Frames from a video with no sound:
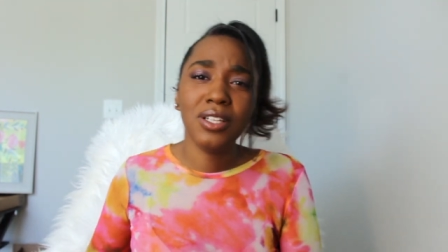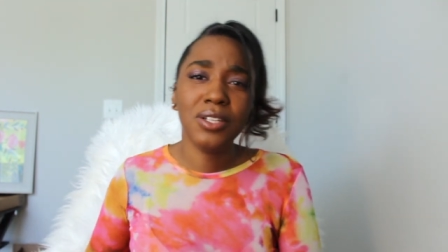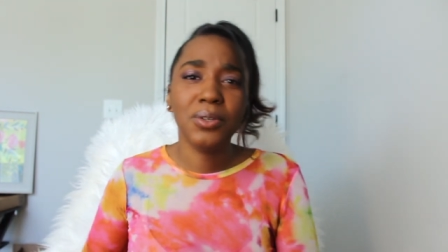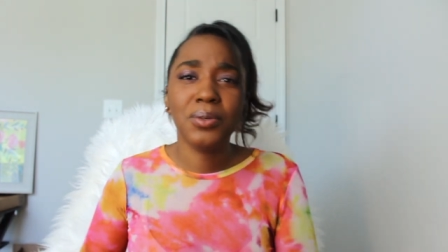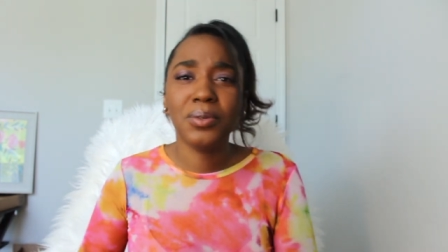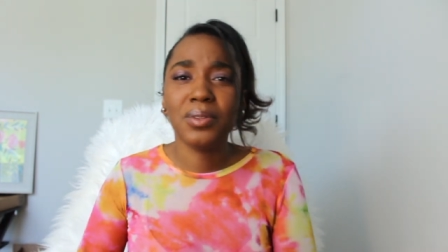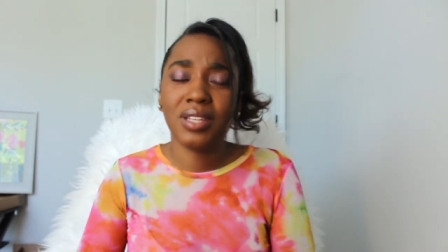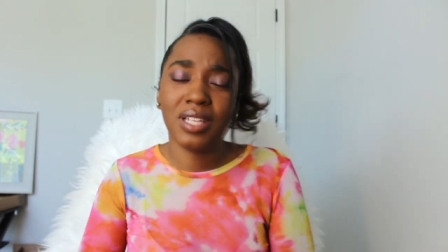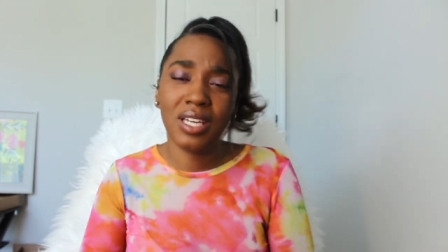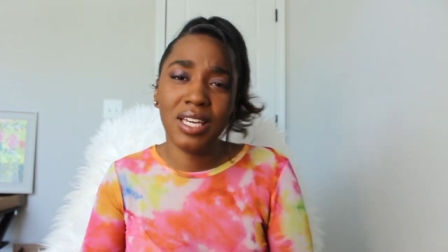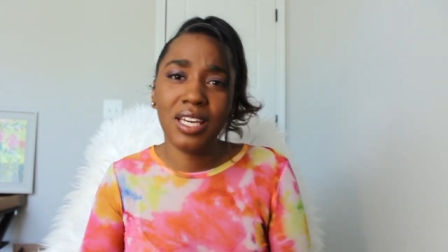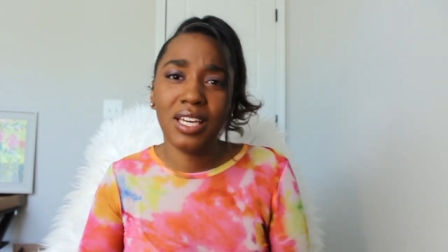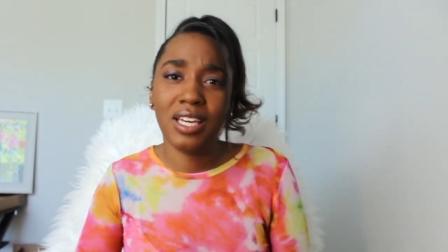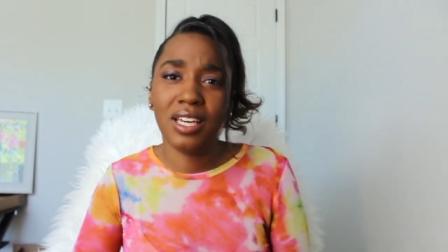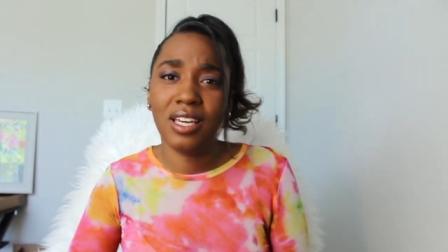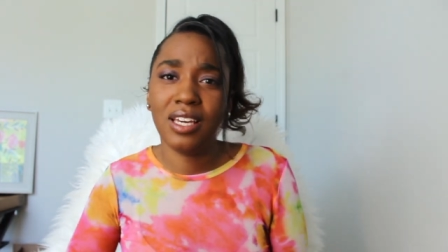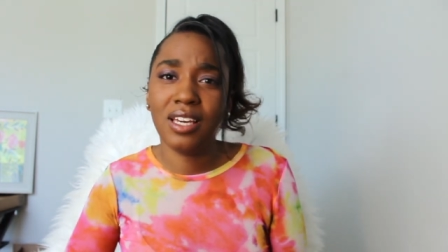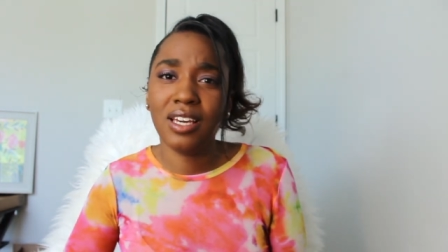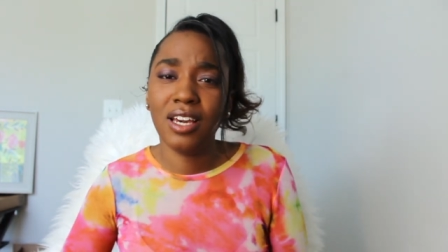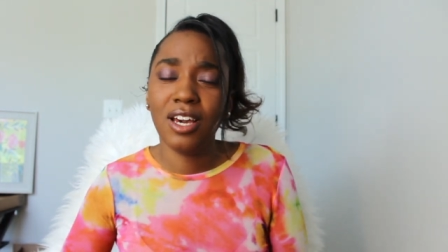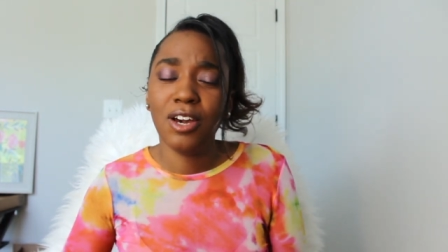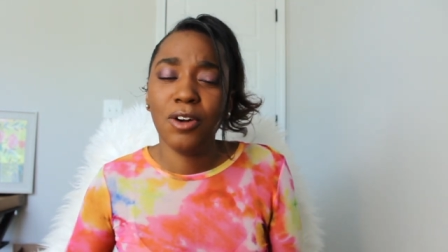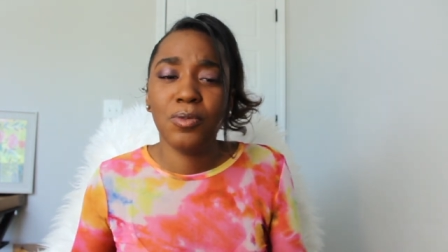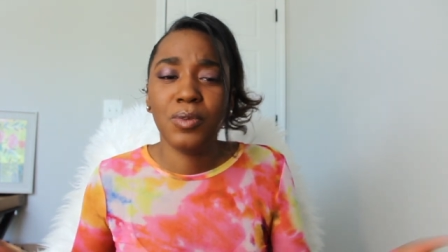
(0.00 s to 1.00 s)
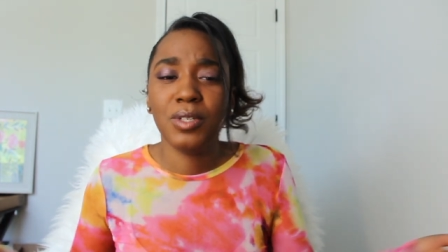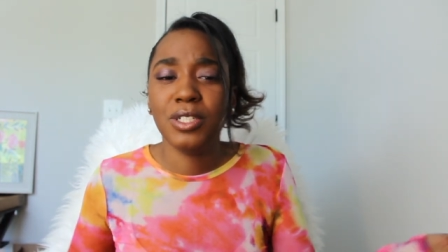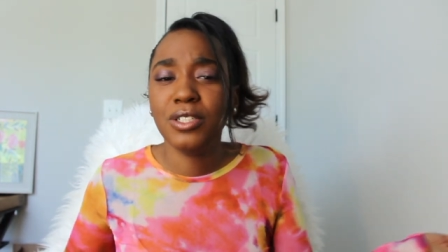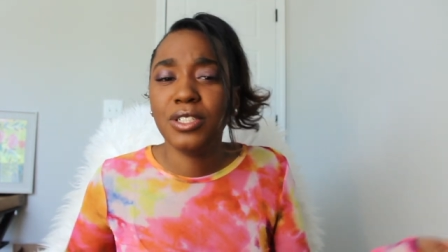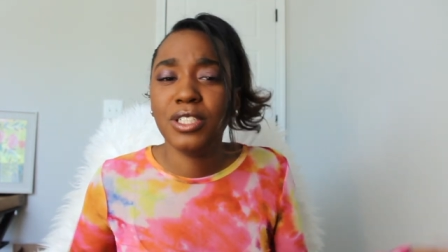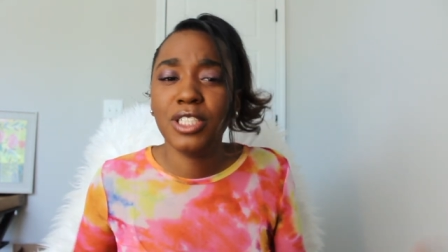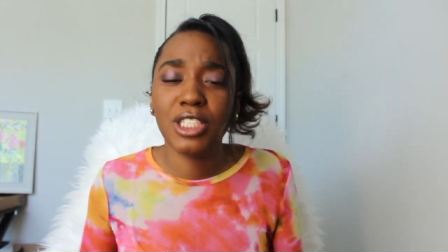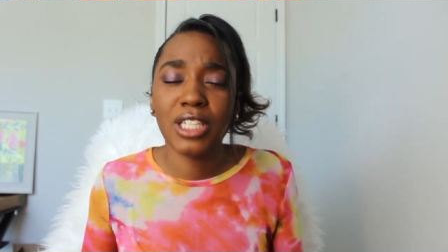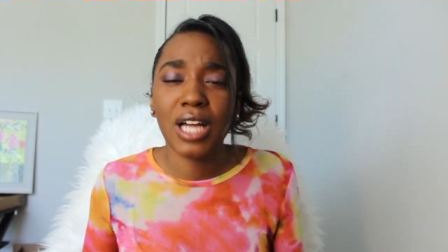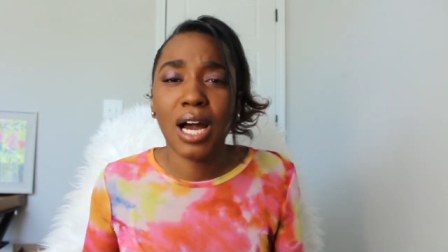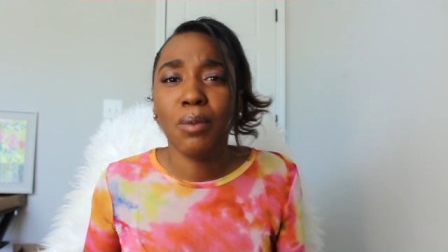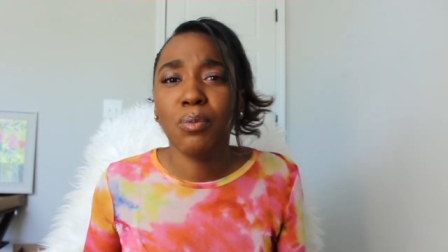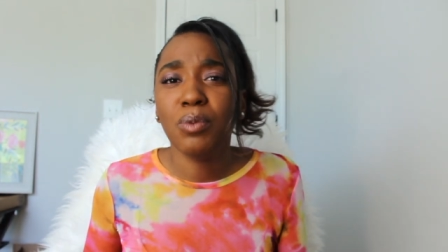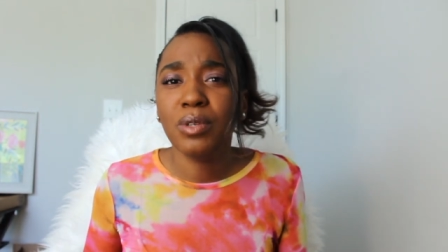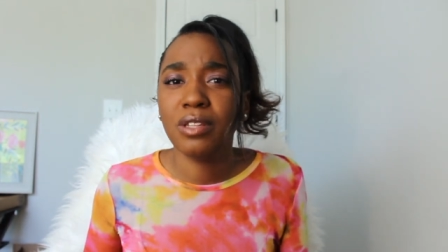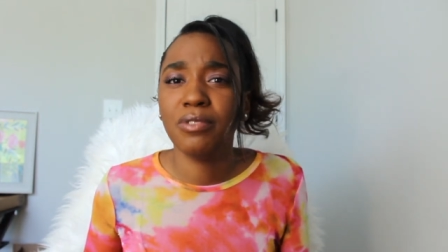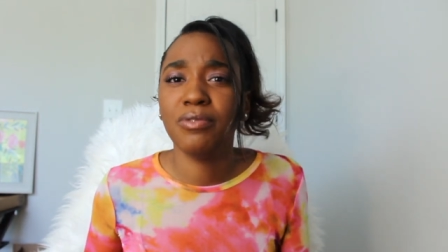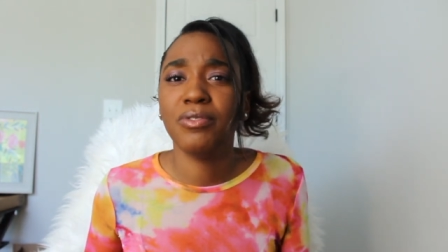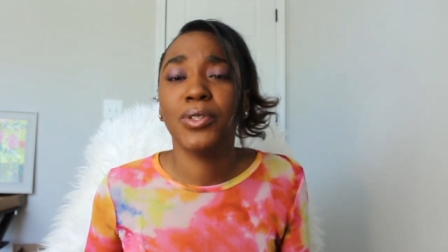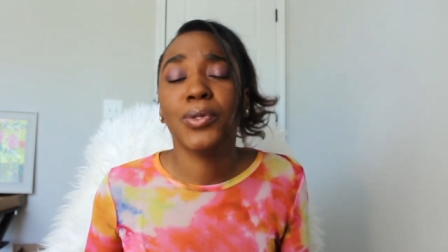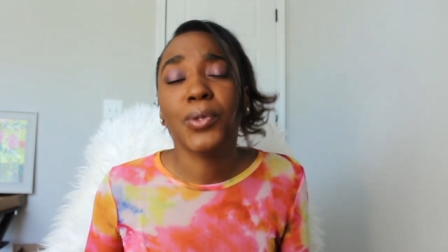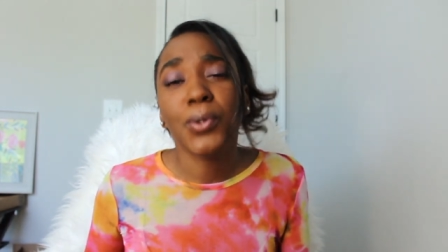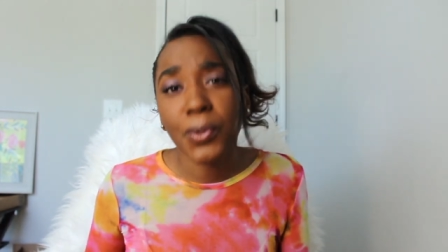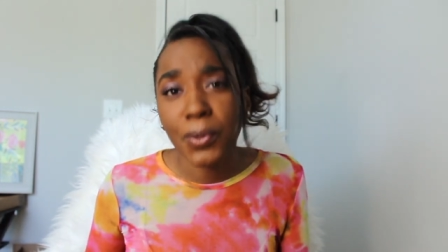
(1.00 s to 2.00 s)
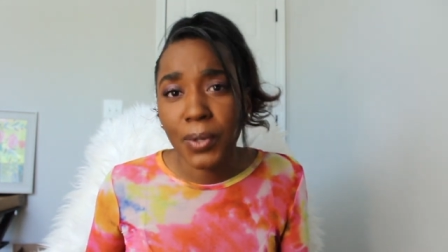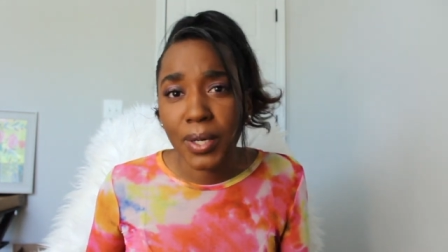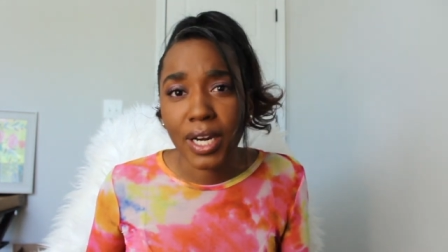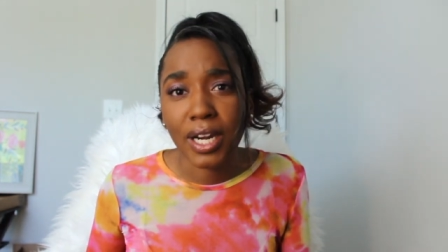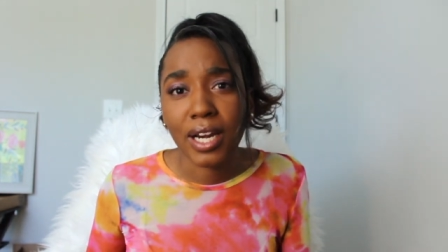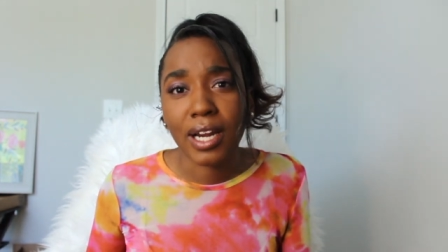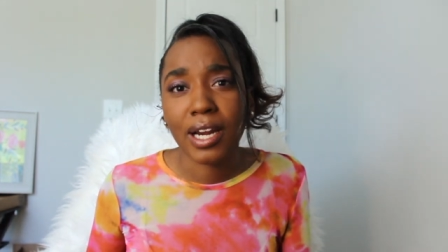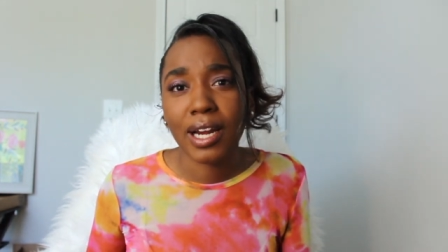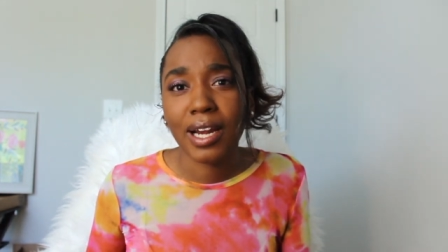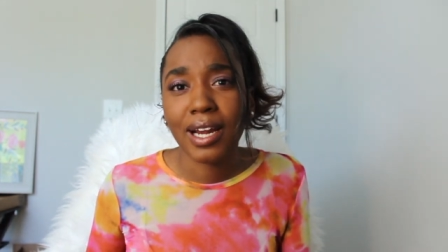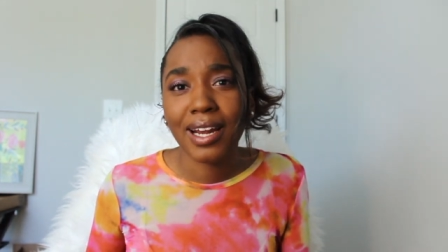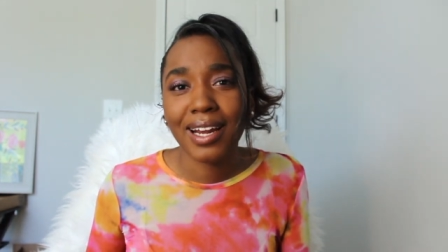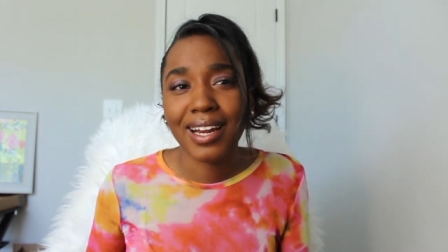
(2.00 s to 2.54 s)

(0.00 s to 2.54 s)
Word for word: Little Thing when you can shop with Vlure?